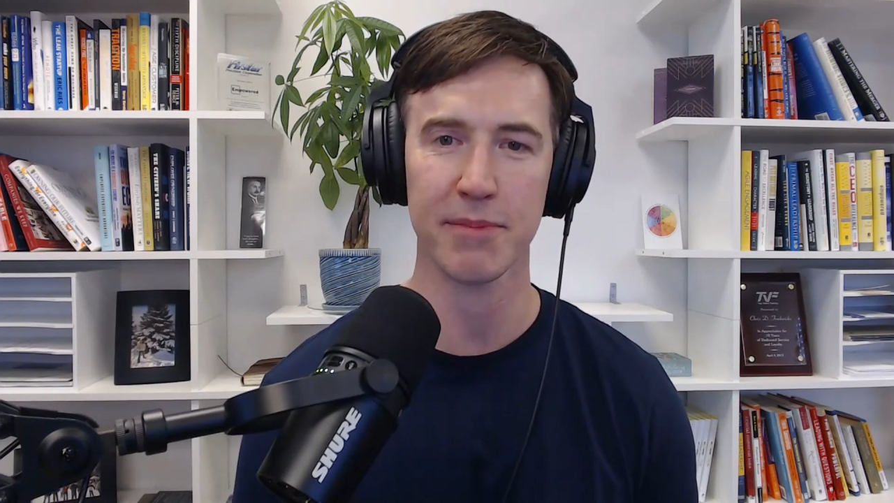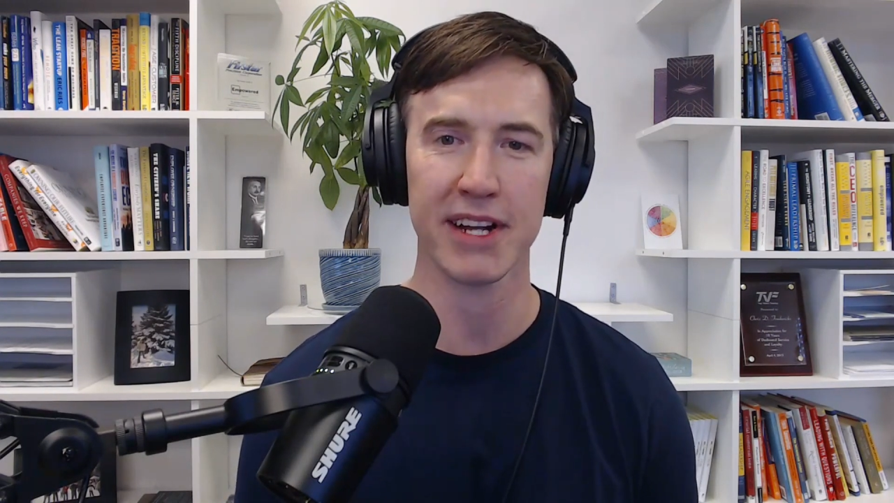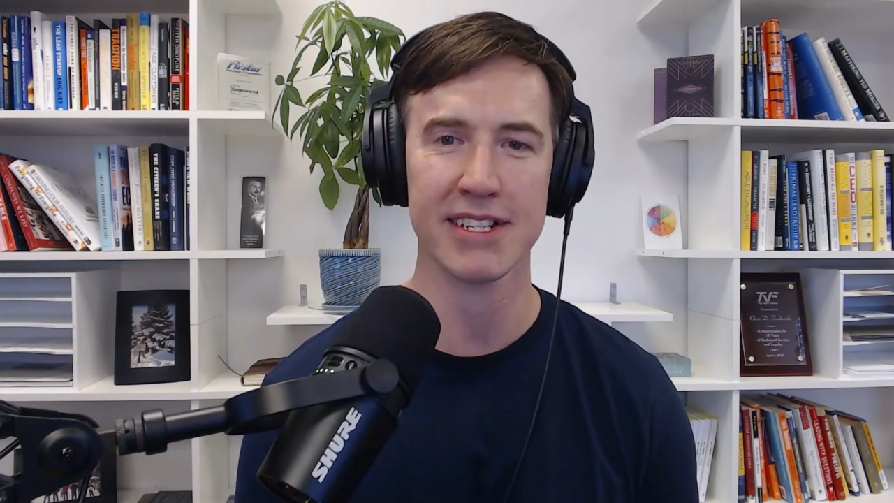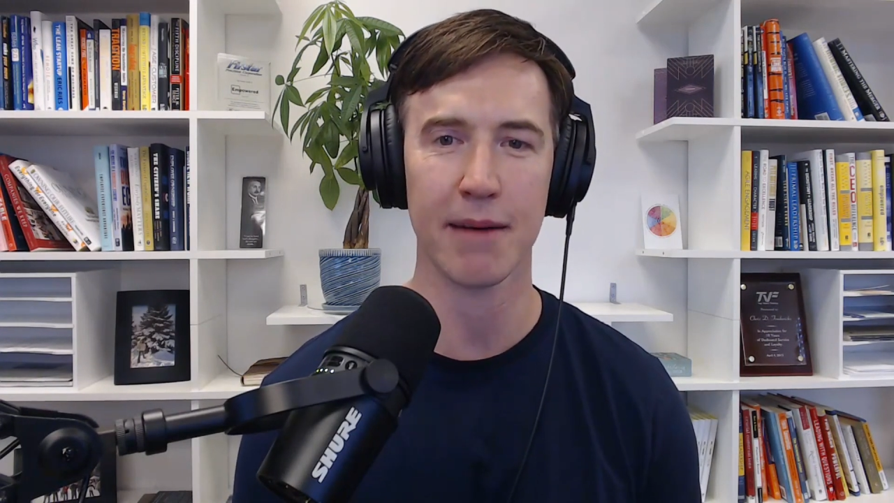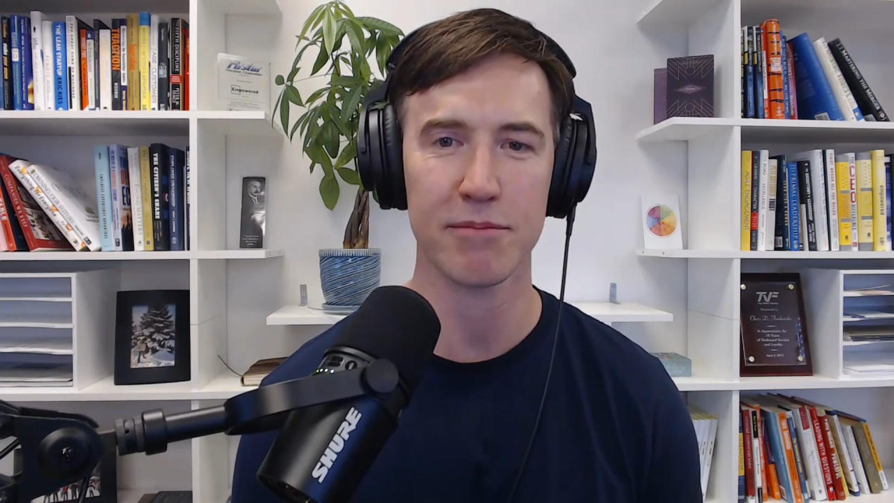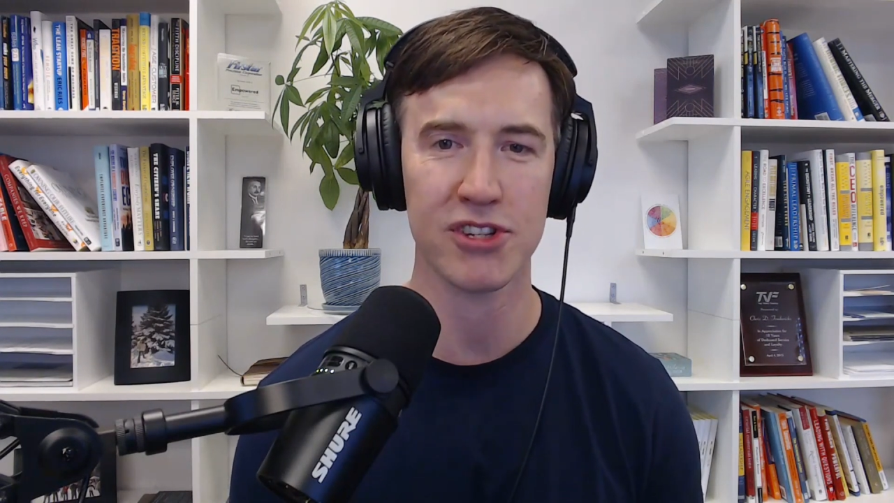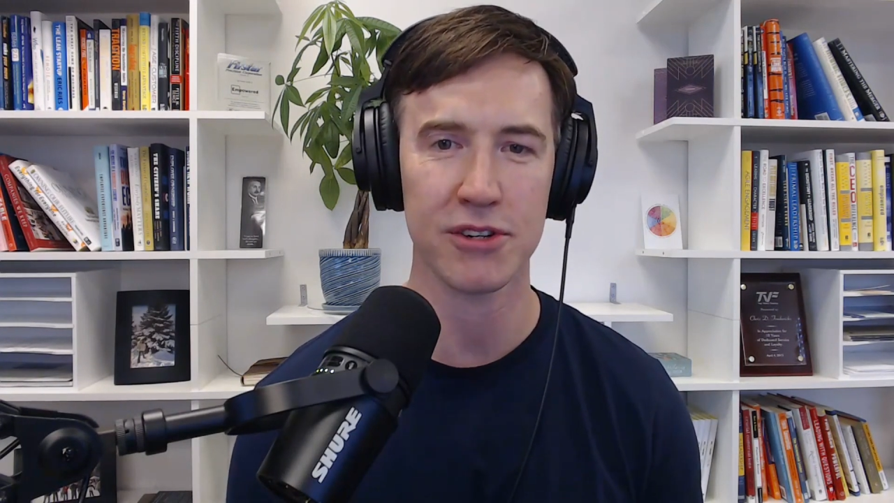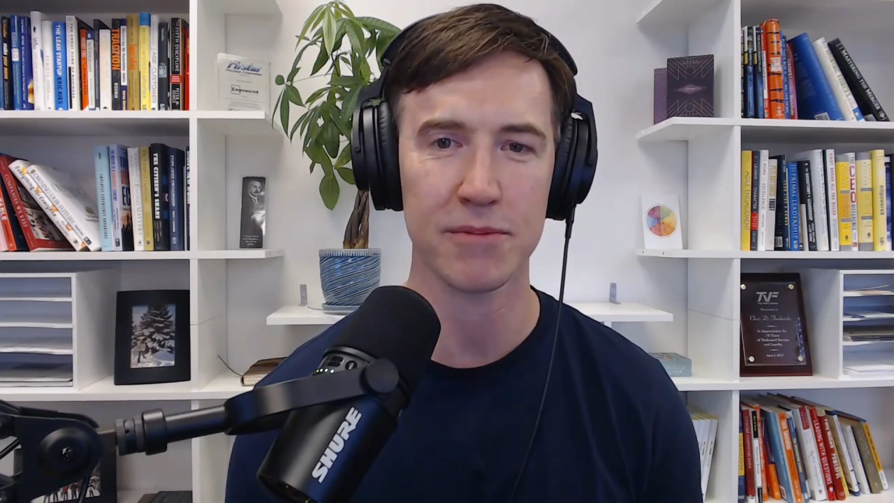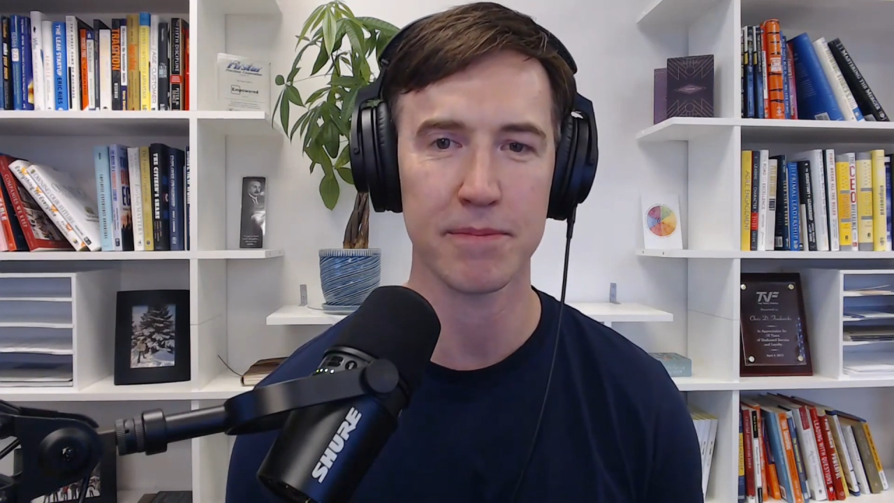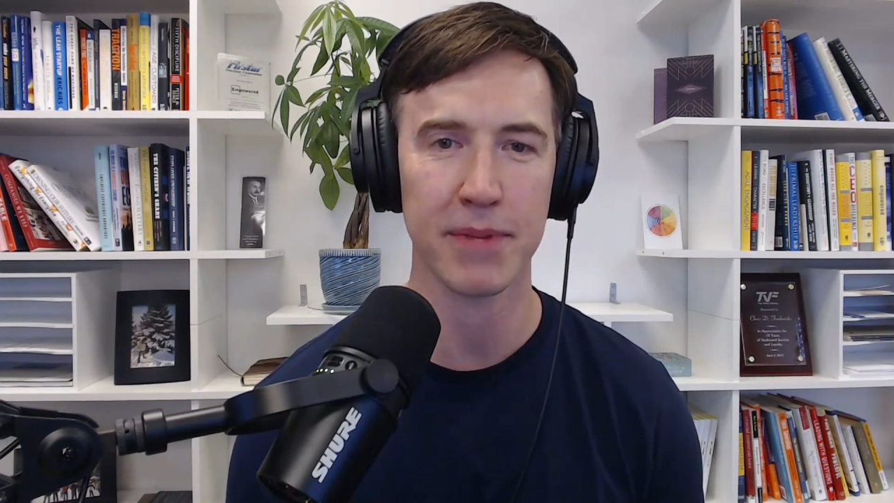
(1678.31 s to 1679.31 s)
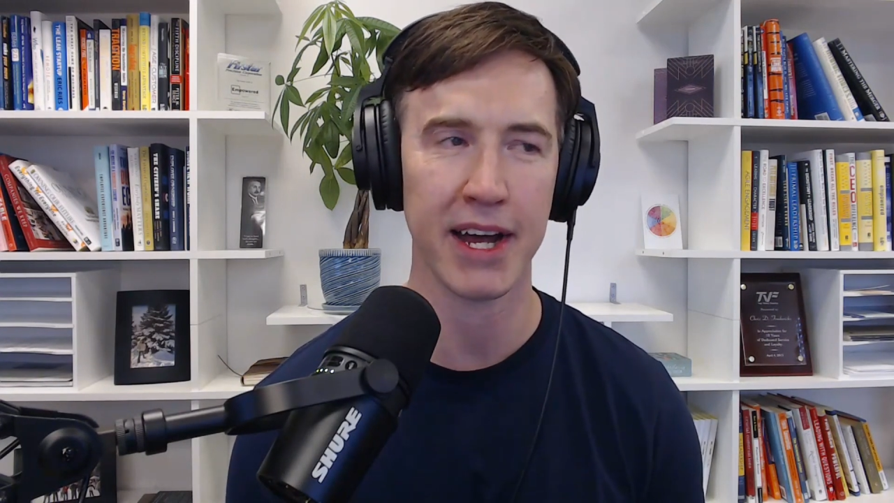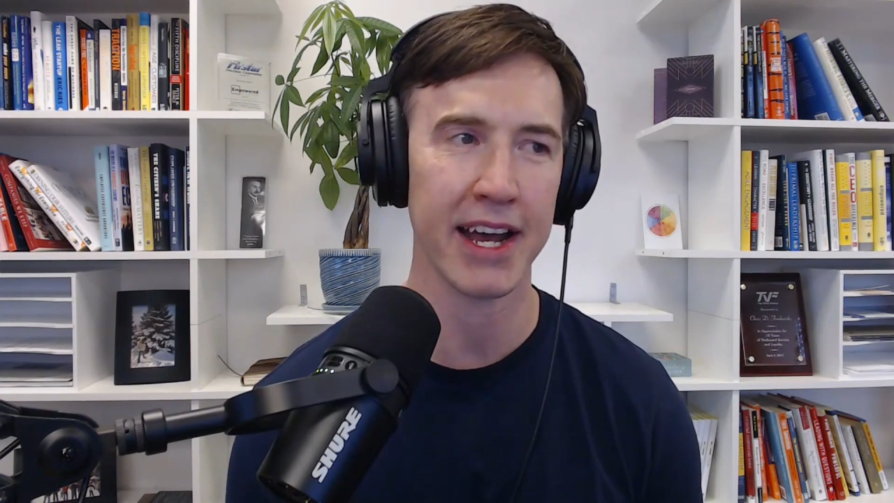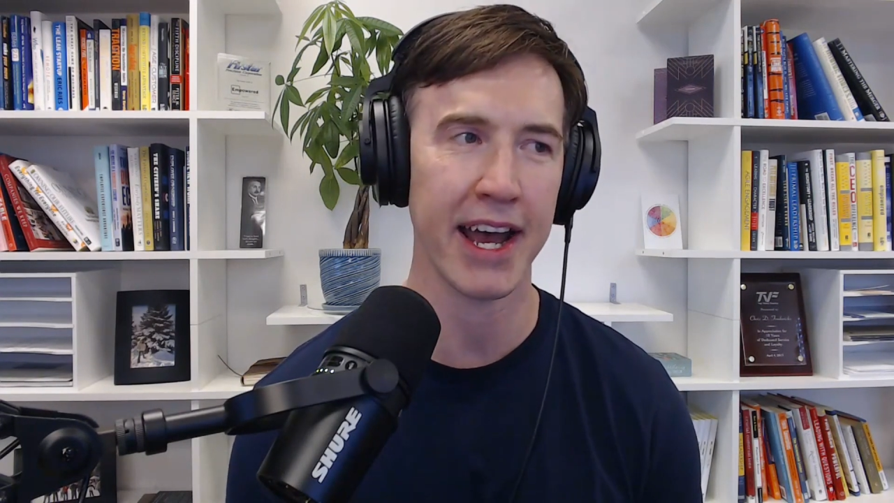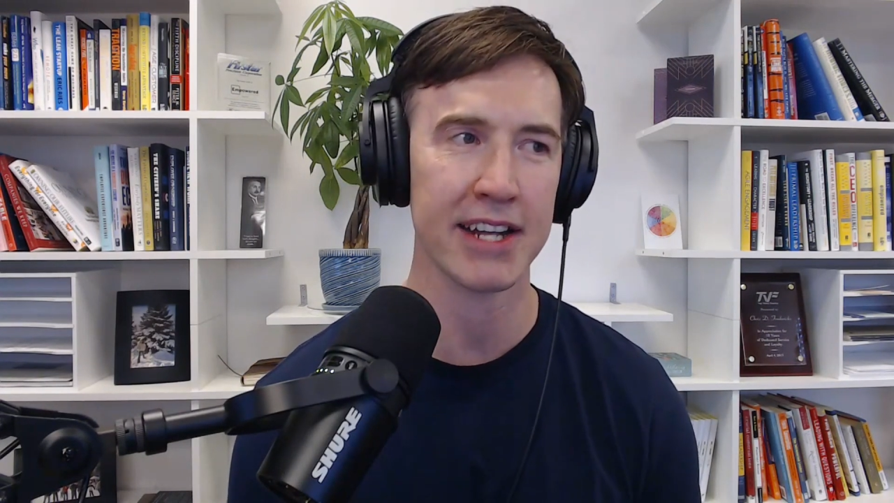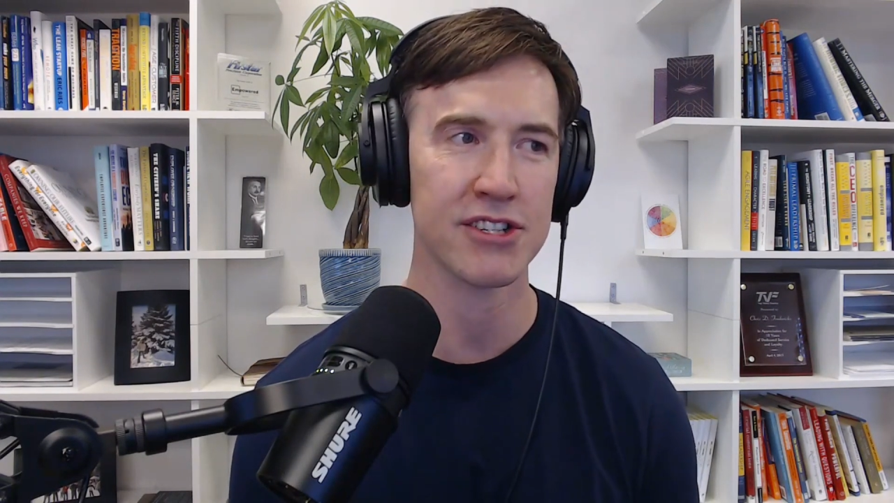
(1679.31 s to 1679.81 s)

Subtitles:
my top two, but I had